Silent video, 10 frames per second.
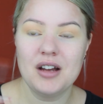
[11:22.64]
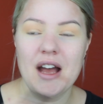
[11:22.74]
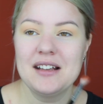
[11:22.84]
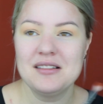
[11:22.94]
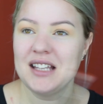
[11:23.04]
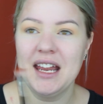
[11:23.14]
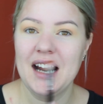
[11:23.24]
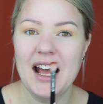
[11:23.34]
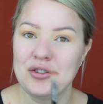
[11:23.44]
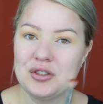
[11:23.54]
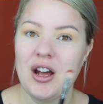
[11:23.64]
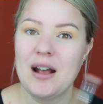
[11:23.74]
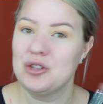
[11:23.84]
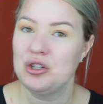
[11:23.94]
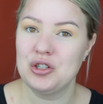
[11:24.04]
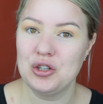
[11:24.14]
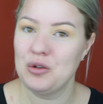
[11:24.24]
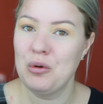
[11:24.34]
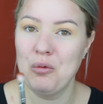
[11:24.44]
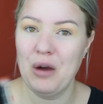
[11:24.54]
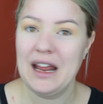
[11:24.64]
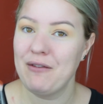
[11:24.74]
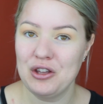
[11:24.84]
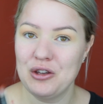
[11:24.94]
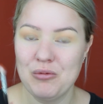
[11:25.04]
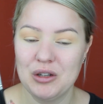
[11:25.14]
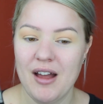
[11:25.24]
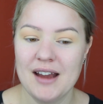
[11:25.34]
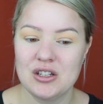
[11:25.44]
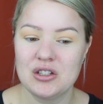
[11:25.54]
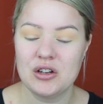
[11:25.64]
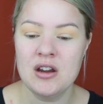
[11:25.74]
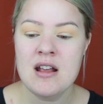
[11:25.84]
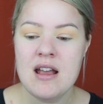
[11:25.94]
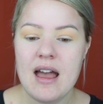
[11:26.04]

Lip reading: I say it 100 times, you do whatever you would like to do.